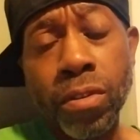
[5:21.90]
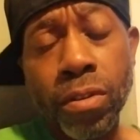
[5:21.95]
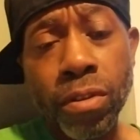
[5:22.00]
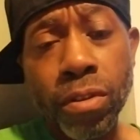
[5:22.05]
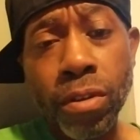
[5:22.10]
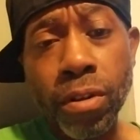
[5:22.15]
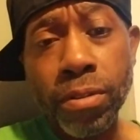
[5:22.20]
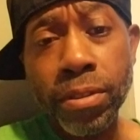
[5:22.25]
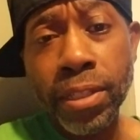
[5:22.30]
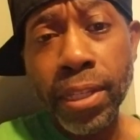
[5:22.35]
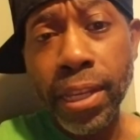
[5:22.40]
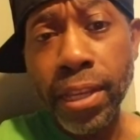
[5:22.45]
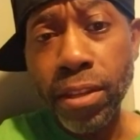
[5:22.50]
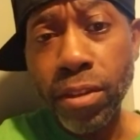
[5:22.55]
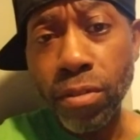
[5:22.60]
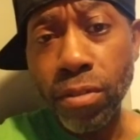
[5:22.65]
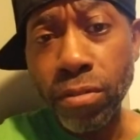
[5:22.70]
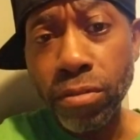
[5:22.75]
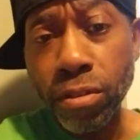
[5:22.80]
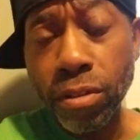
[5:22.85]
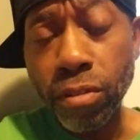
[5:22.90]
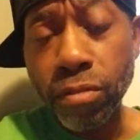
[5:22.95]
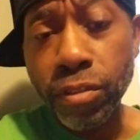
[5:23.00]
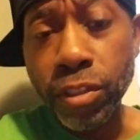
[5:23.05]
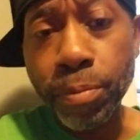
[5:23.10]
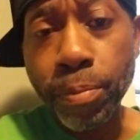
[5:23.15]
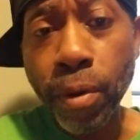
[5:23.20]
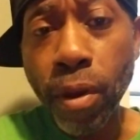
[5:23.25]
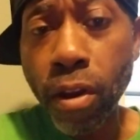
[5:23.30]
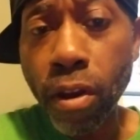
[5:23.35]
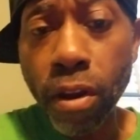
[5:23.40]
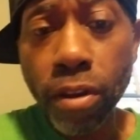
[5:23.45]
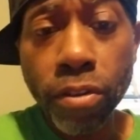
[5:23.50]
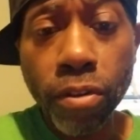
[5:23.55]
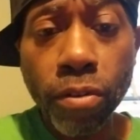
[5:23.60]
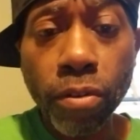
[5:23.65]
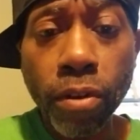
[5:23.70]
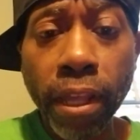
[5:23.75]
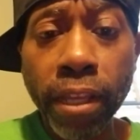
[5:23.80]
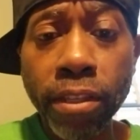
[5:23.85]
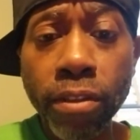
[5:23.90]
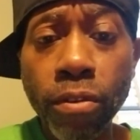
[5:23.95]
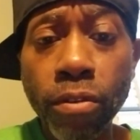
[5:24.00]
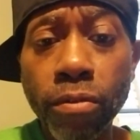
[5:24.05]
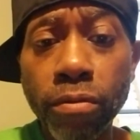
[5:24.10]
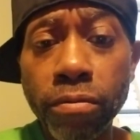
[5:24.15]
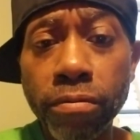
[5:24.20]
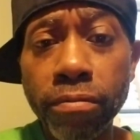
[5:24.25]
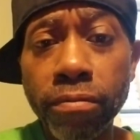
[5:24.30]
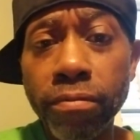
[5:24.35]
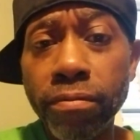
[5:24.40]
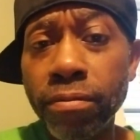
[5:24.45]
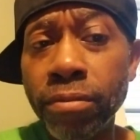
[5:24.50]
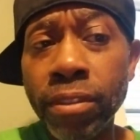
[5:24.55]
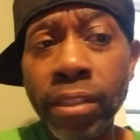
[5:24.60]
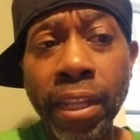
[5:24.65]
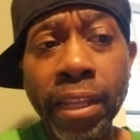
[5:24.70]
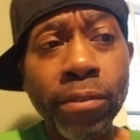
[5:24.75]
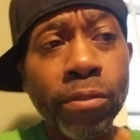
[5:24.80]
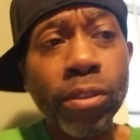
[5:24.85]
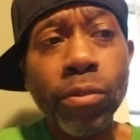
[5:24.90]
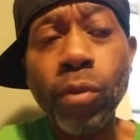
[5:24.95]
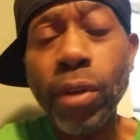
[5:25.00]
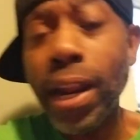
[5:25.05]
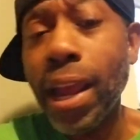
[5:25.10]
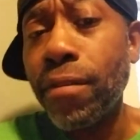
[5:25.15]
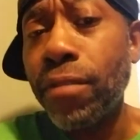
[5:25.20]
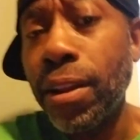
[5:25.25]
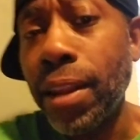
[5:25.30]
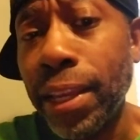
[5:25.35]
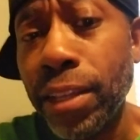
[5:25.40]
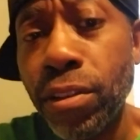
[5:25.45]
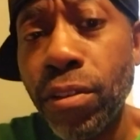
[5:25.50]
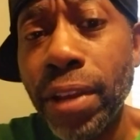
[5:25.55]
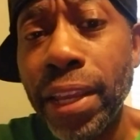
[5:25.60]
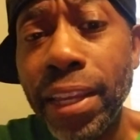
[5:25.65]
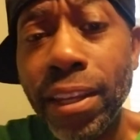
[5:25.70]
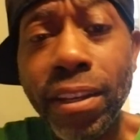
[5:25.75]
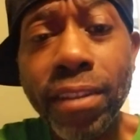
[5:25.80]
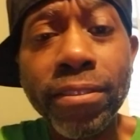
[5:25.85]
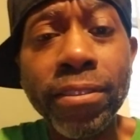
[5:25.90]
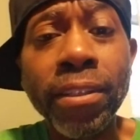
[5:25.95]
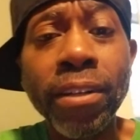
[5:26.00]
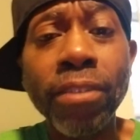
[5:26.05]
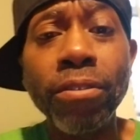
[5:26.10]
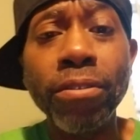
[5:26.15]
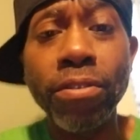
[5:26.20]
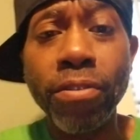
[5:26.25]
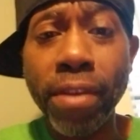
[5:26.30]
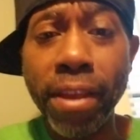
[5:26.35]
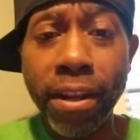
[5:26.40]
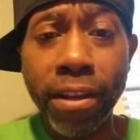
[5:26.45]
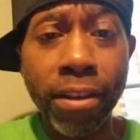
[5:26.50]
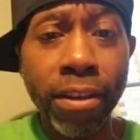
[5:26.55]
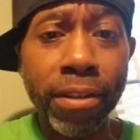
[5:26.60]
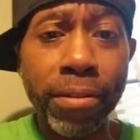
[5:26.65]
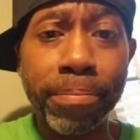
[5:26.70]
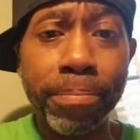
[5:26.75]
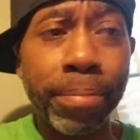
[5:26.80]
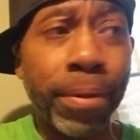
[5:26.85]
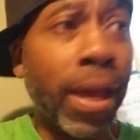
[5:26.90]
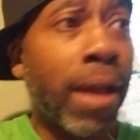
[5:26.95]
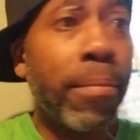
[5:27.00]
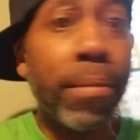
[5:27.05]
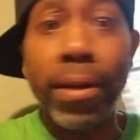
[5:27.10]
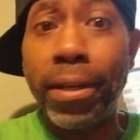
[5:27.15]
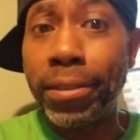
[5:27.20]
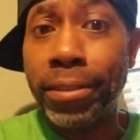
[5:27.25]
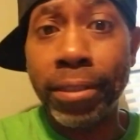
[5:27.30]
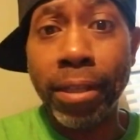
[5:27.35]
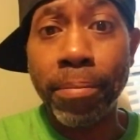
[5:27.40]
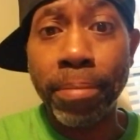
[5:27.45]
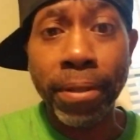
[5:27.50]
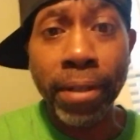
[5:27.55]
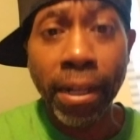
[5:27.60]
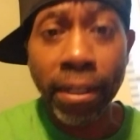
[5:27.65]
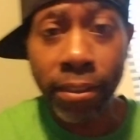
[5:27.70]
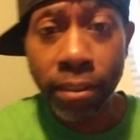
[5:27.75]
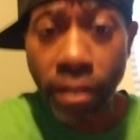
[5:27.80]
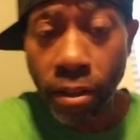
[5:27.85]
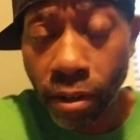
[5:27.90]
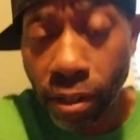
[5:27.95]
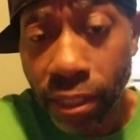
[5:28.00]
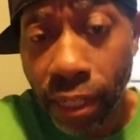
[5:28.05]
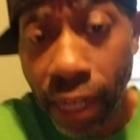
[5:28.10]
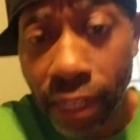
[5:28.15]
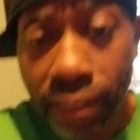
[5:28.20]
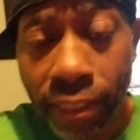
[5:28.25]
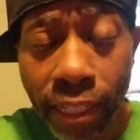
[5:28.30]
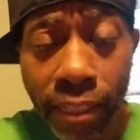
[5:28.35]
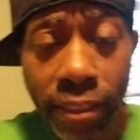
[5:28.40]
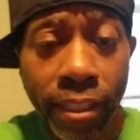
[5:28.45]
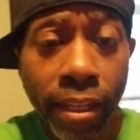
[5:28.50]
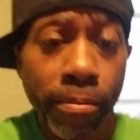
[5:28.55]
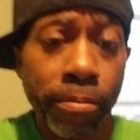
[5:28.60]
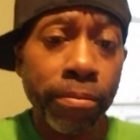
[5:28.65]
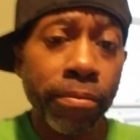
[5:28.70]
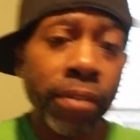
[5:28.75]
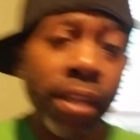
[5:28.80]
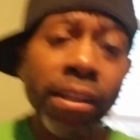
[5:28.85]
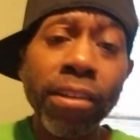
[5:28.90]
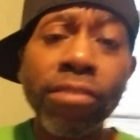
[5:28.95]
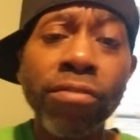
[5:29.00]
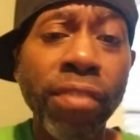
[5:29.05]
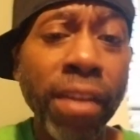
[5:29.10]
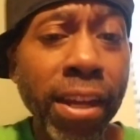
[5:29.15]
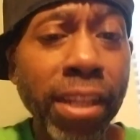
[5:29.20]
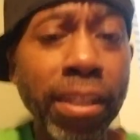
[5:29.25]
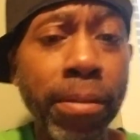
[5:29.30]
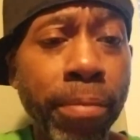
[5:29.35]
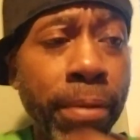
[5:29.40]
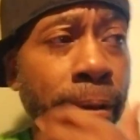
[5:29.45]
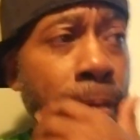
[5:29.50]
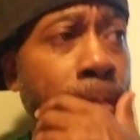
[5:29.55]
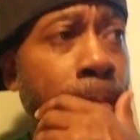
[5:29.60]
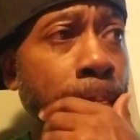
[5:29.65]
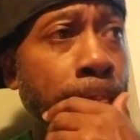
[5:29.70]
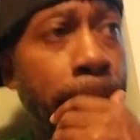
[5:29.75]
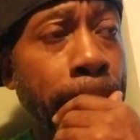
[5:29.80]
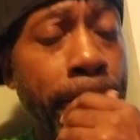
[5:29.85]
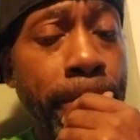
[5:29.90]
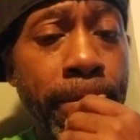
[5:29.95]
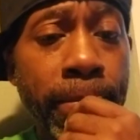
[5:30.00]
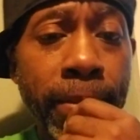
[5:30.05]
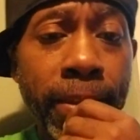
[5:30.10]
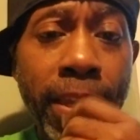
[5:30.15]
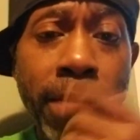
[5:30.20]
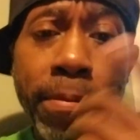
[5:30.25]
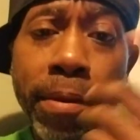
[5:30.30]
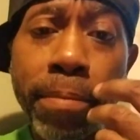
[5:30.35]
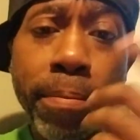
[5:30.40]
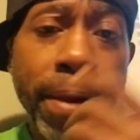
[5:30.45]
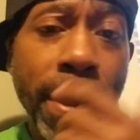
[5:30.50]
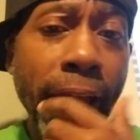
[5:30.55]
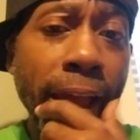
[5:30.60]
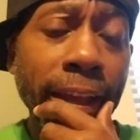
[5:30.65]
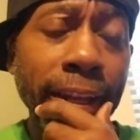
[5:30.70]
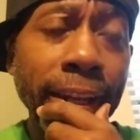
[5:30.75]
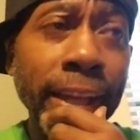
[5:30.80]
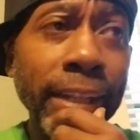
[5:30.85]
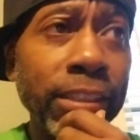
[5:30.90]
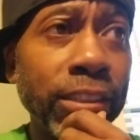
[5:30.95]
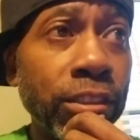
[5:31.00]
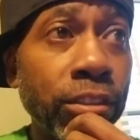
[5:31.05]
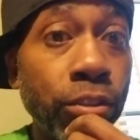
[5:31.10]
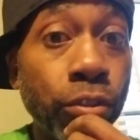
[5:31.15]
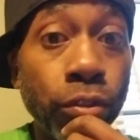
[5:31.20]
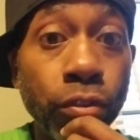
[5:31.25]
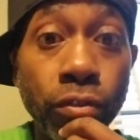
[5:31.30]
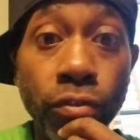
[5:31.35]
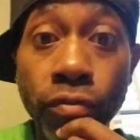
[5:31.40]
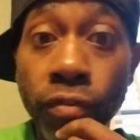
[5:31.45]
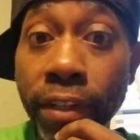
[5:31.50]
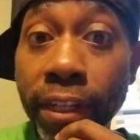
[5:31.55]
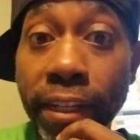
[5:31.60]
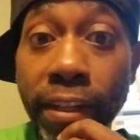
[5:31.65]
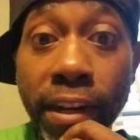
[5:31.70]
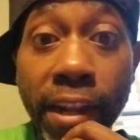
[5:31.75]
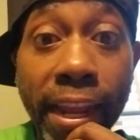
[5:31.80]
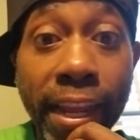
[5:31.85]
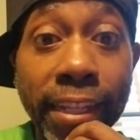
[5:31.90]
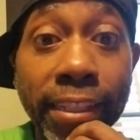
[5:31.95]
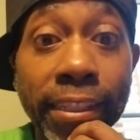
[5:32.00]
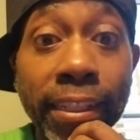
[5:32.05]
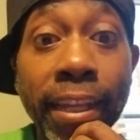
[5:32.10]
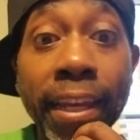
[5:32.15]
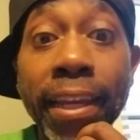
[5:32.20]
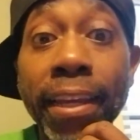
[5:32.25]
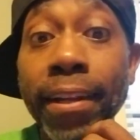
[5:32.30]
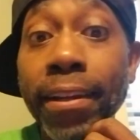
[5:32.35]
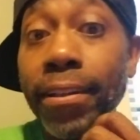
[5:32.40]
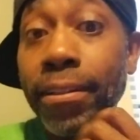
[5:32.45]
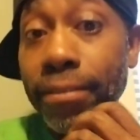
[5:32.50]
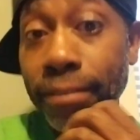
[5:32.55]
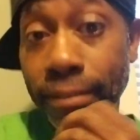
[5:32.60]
what I'm saying. You don't respond. You don't like whatever. Like you ain't a good plumber or something. I kind of said something, nothing crazy, but hit me back like 3 days later,